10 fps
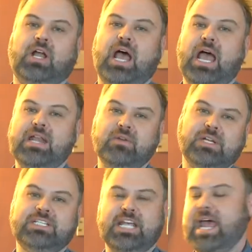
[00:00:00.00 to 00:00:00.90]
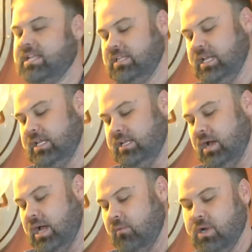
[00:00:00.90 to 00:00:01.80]
I knew exactly
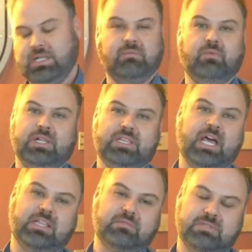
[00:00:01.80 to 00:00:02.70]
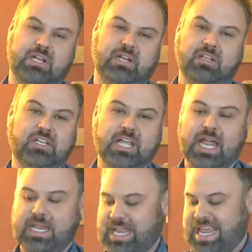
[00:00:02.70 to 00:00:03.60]
what we thought this was going to look
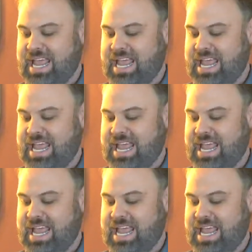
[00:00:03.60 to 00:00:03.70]
like,